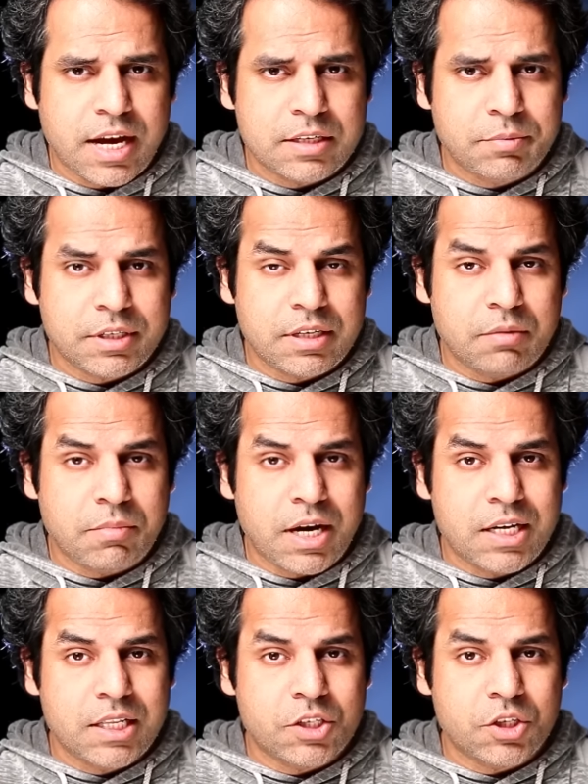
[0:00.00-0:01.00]
Aspects, and
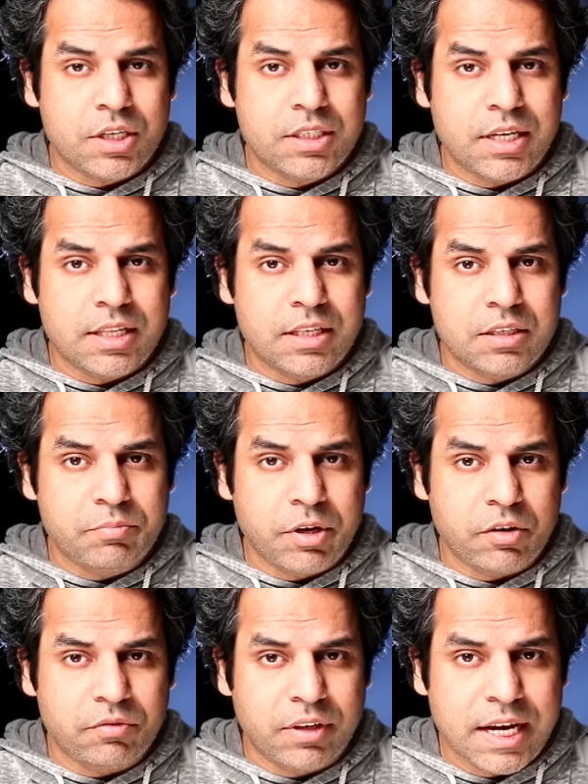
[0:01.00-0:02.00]
Mahadashas at the
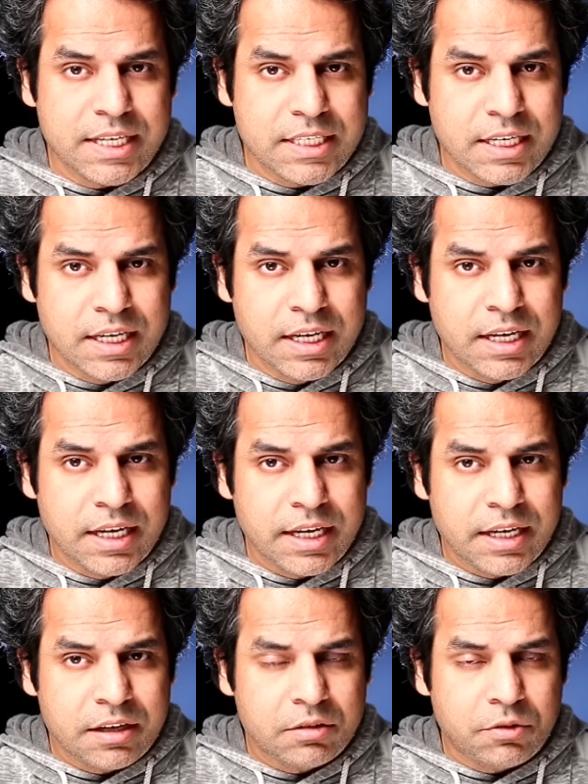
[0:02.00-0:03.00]
Speed of Light,
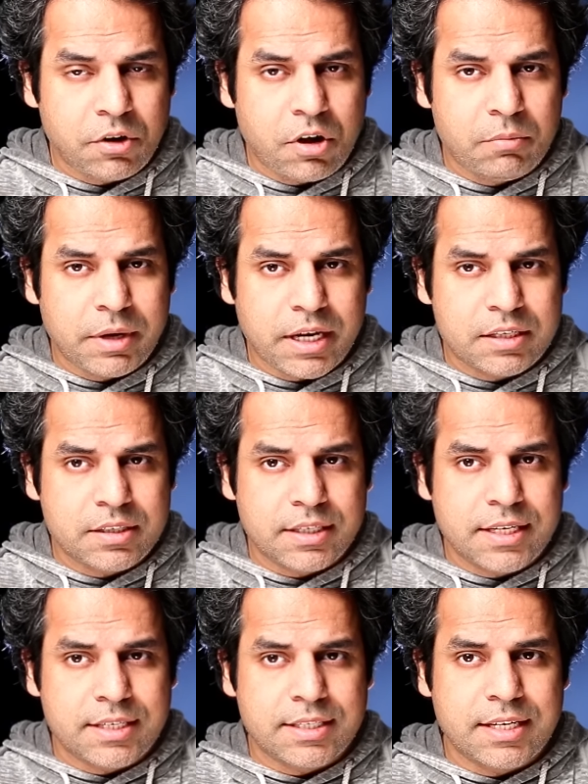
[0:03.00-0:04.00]
including all my
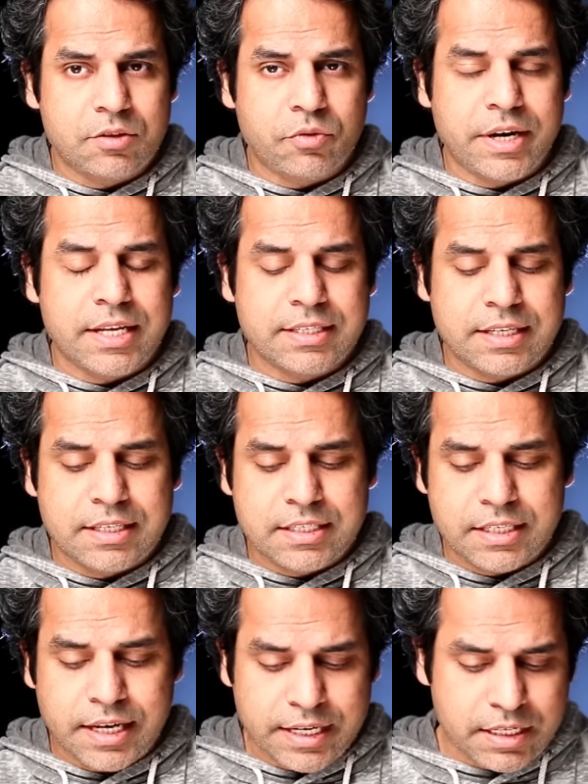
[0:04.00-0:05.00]
consultations and readings at
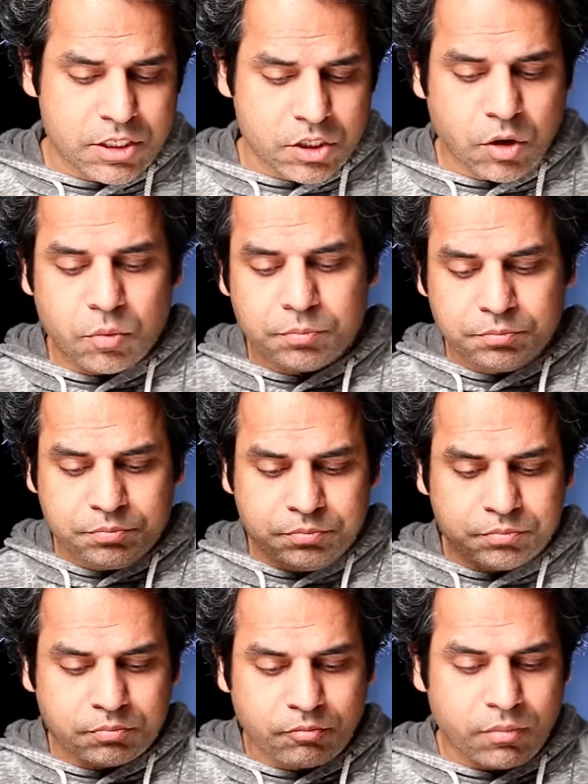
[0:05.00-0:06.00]
this link. So,
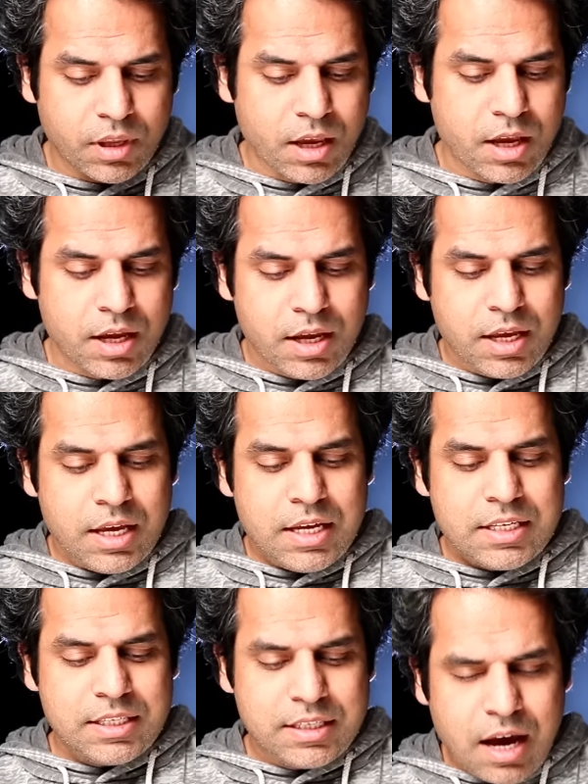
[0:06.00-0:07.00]

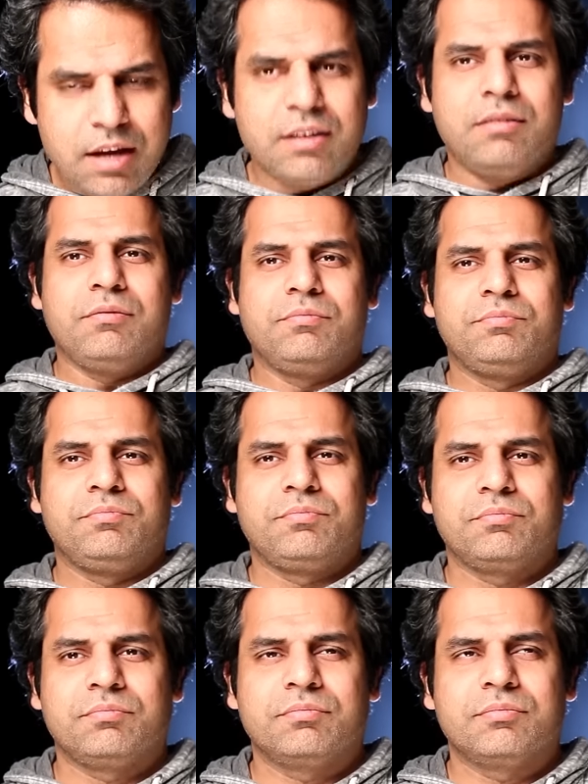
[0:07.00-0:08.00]
Sun
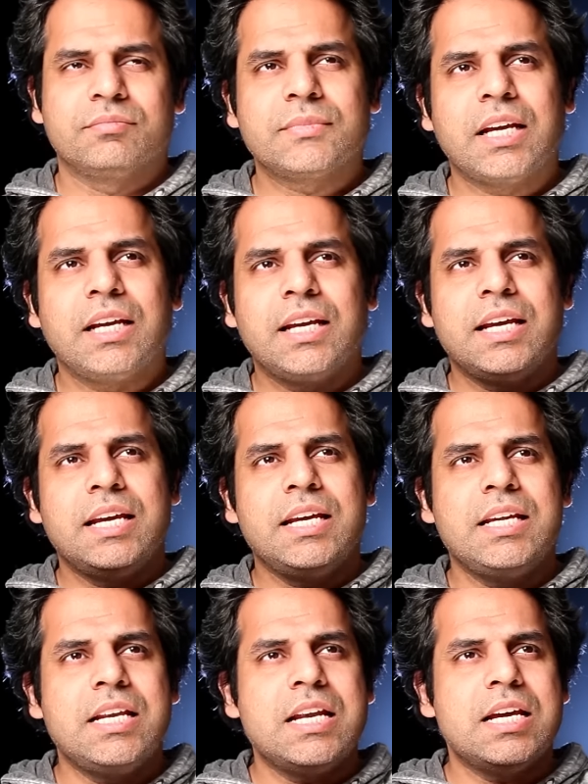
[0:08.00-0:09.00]

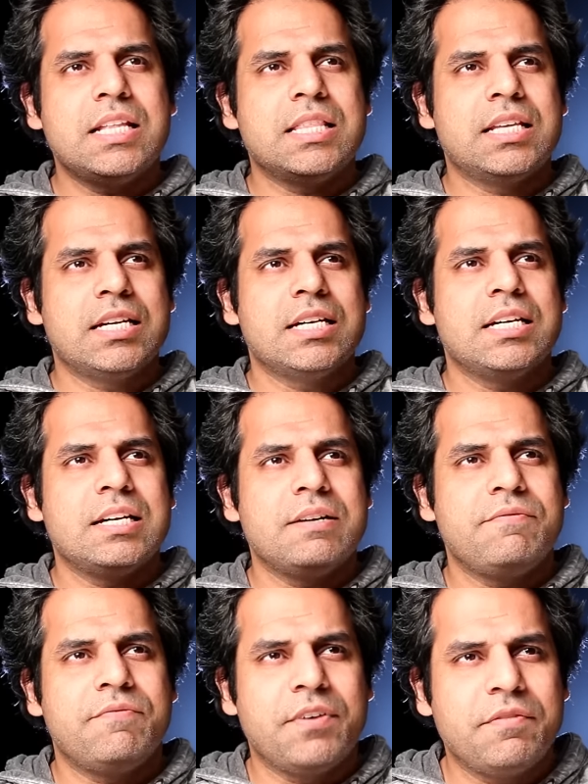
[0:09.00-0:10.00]
in
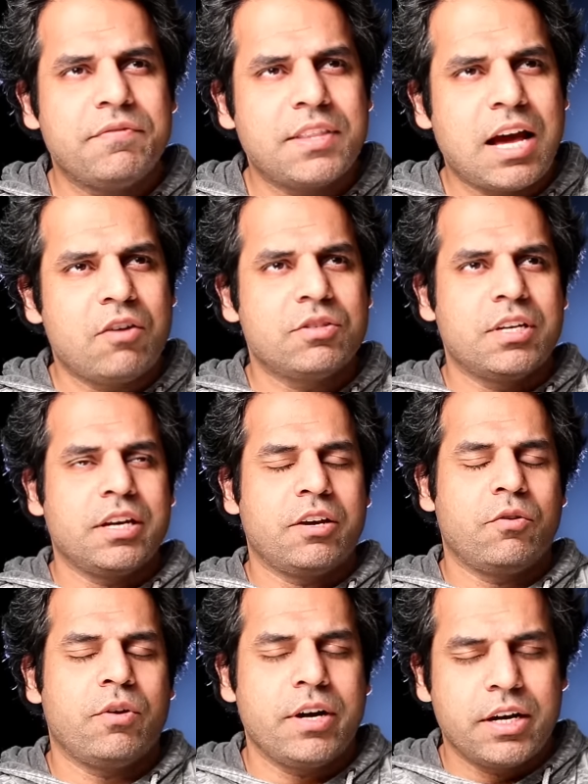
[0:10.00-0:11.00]
the fifth house in
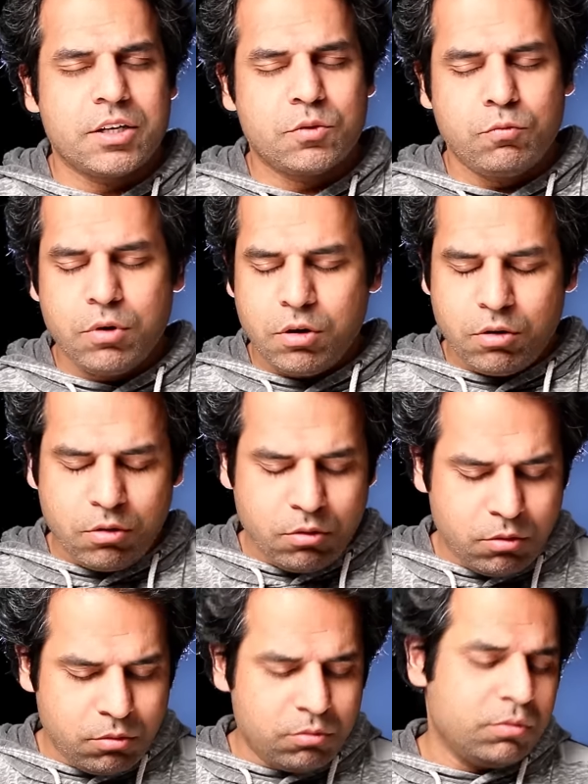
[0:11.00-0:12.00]
Aquarius.
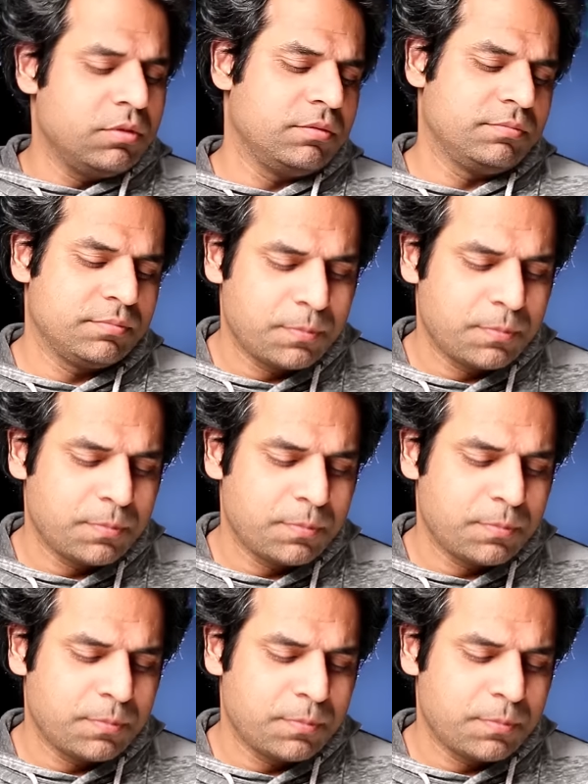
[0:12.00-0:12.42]
Woo!